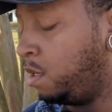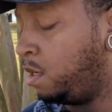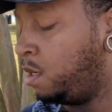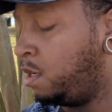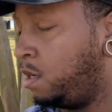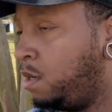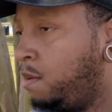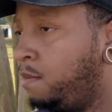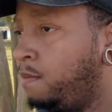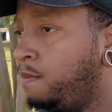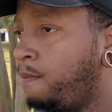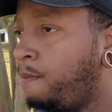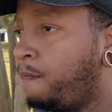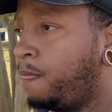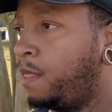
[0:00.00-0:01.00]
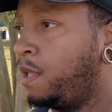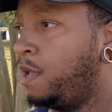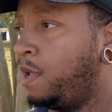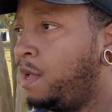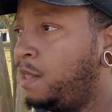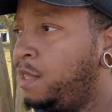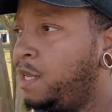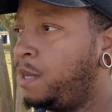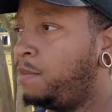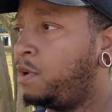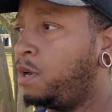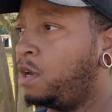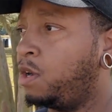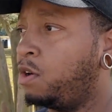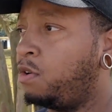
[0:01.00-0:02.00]
I think
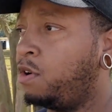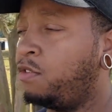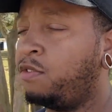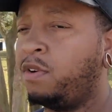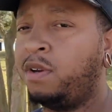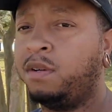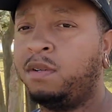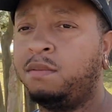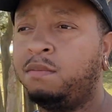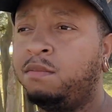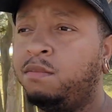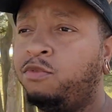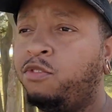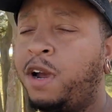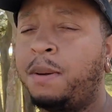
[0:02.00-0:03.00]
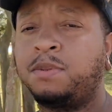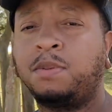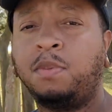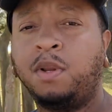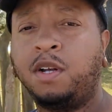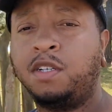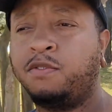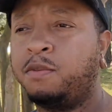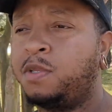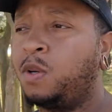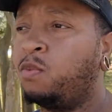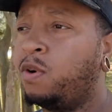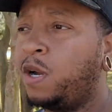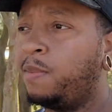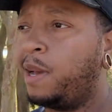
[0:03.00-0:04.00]
I'm going to go over and grab some lunch from
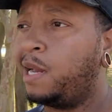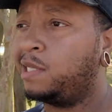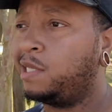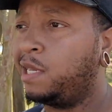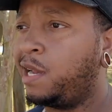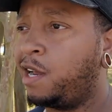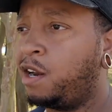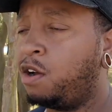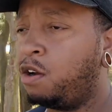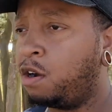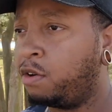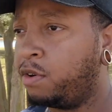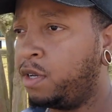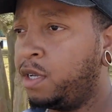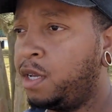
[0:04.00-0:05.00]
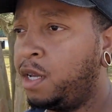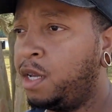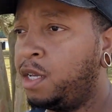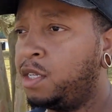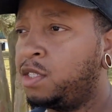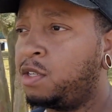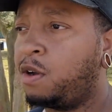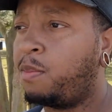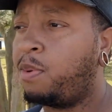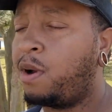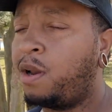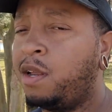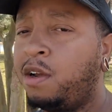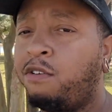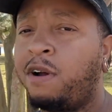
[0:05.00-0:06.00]
somewhere. I'm actually kind of hungry. So I'll
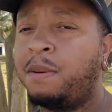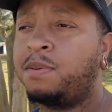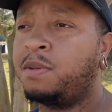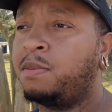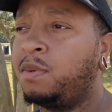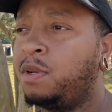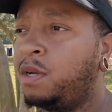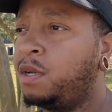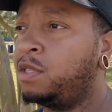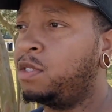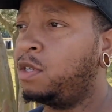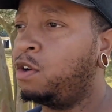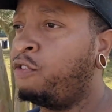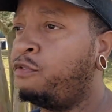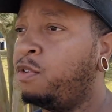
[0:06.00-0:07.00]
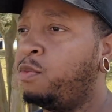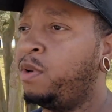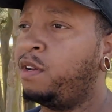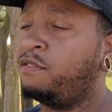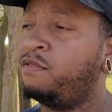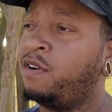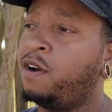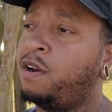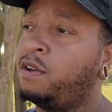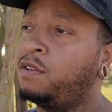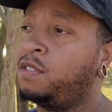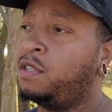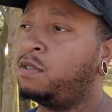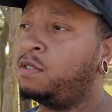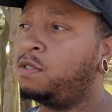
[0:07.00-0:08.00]
probably grab some lunch. Hopefully we can find
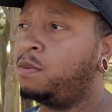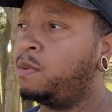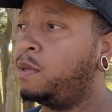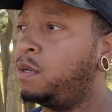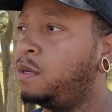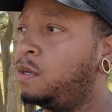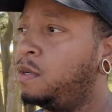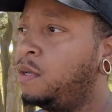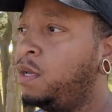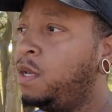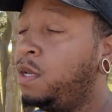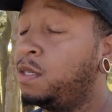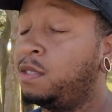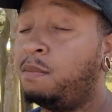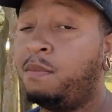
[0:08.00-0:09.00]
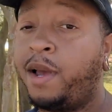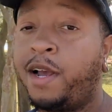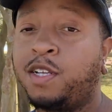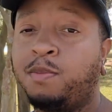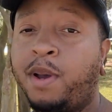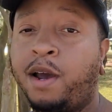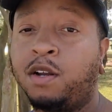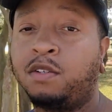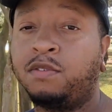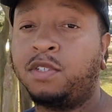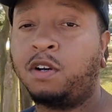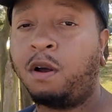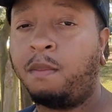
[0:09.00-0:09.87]
ourselves some max battles for